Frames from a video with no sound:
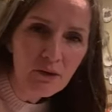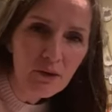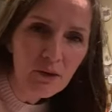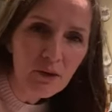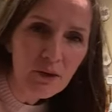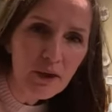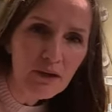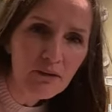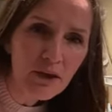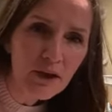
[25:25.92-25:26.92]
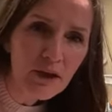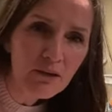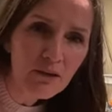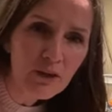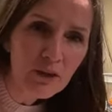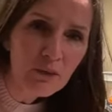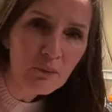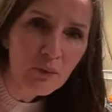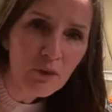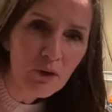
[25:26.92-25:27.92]
Do you have a
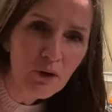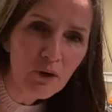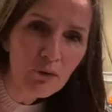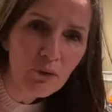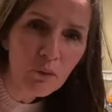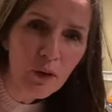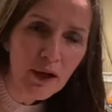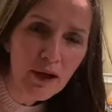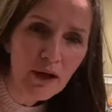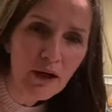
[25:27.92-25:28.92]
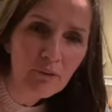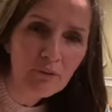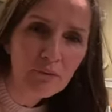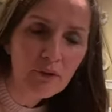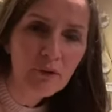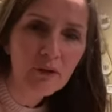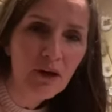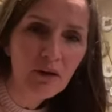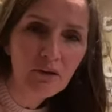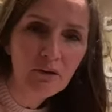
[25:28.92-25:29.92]
cheeseburger on the way home?
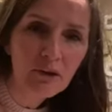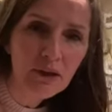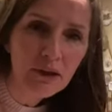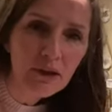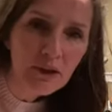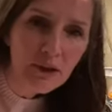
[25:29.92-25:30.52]
No, not really.